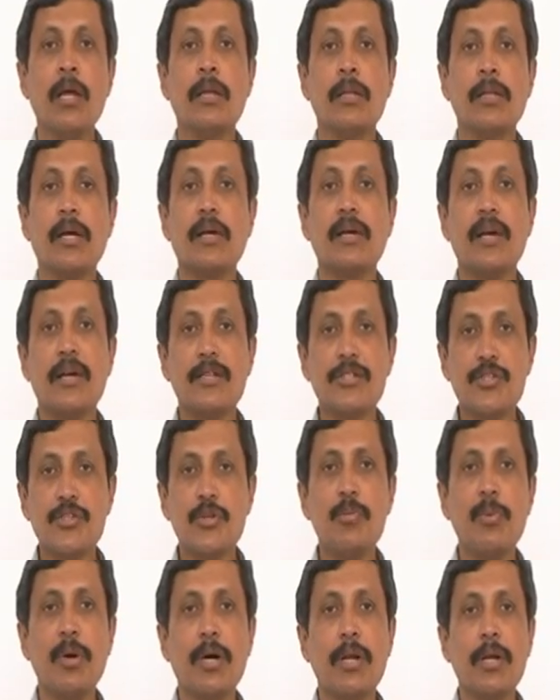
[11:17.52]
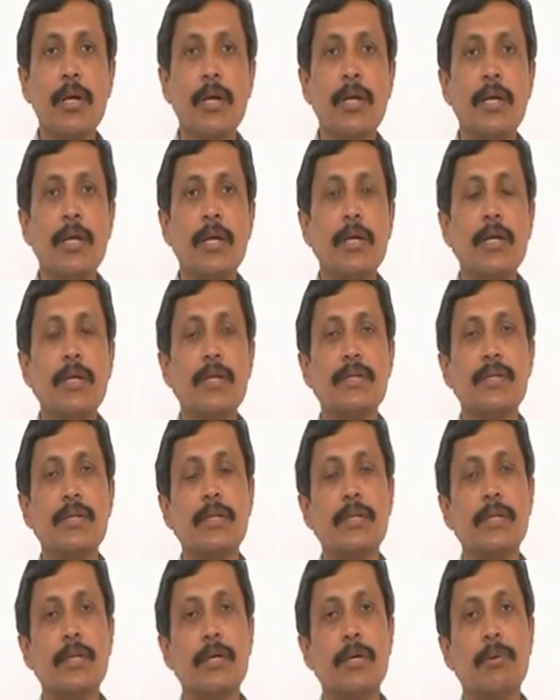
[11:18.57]
The customer is
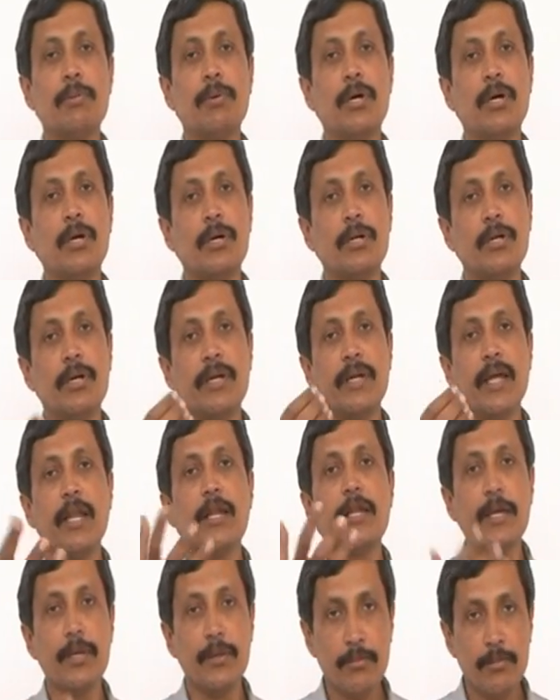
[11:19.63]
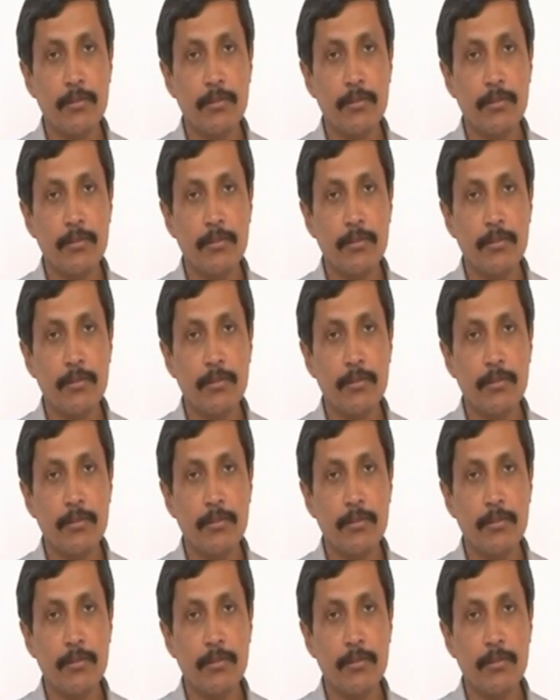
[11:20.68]
in Delhi.